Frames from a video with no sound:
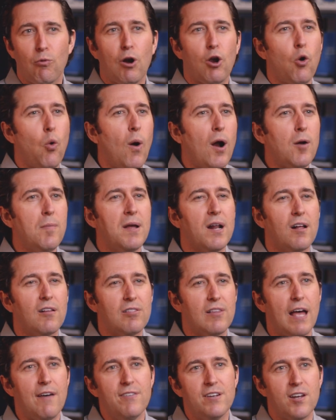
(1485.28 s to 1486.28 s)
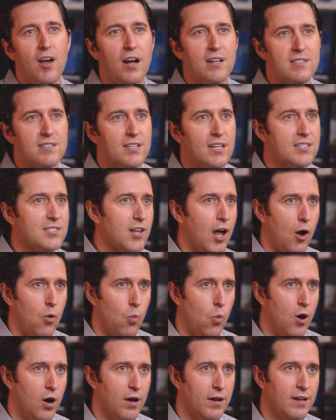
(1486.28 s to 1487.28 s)
Requirement
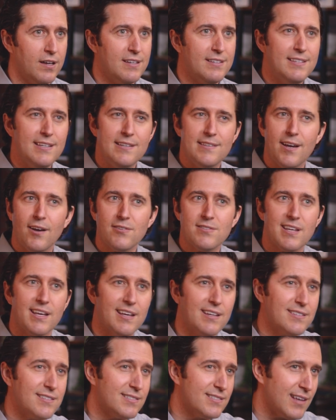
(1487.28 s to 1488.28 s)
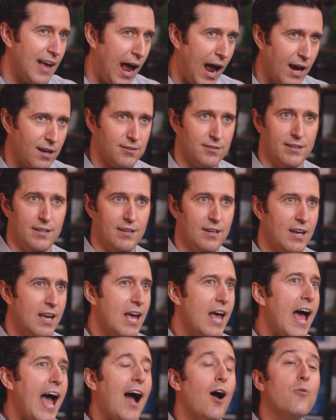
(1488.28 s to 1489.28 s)
11.6.1 details exactly
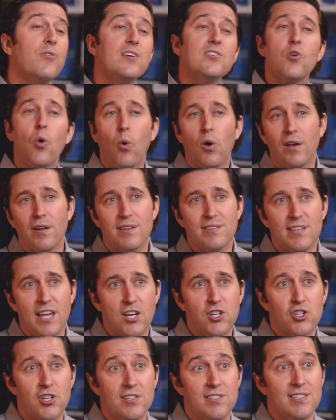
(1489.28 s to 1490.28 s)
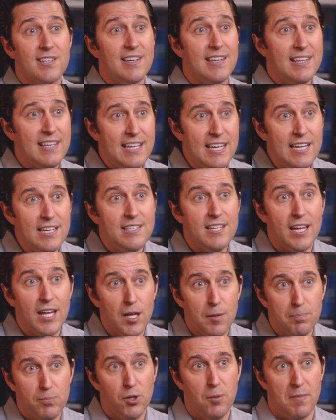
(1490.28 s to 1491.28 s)
how these organizations need to
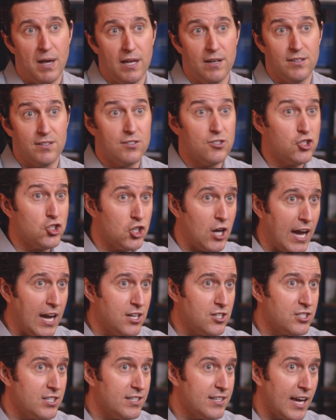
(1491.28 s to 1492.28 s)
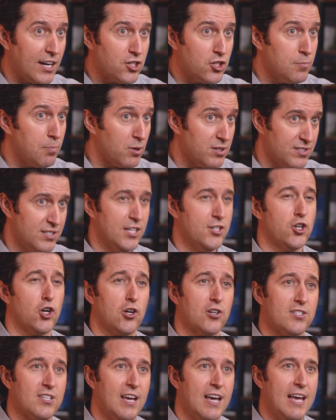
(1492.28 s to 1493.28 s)
implement change detection
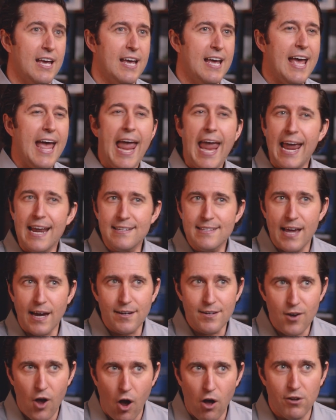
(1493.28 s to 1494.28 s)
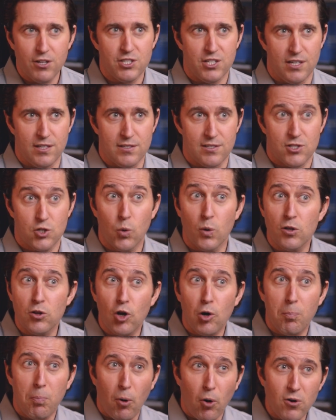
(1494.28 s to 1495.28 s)
procedures and technologies to
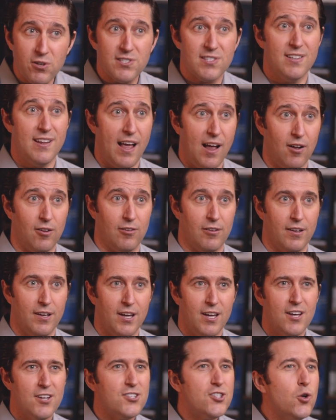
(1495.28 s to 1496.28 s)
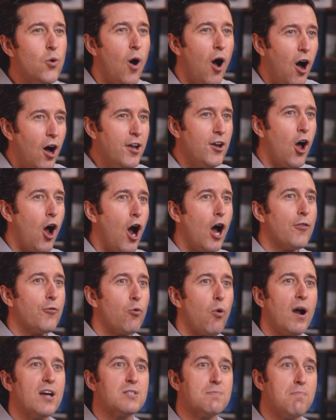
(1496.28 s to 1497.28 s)
alert personnel to
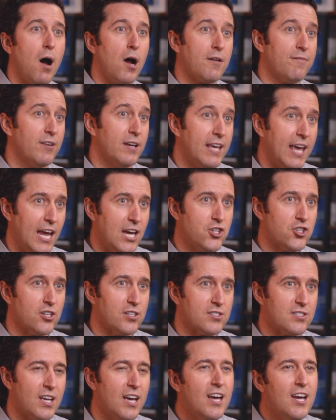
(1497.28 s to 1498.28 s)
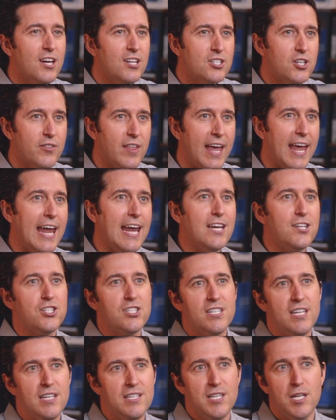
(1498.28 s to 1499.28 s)
unauthorized modifications to the
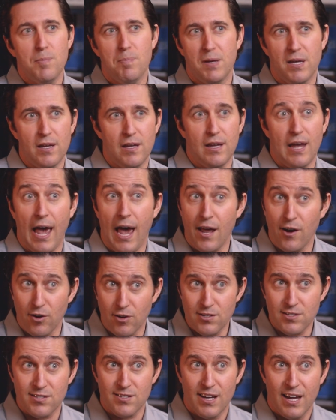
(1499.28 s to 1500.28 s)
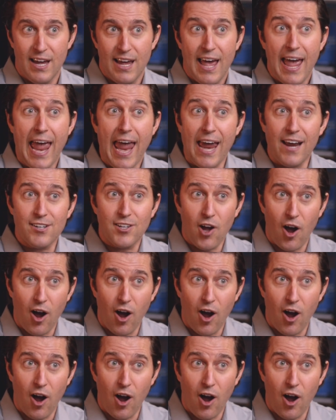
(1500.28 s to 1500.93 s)
HTTP headers and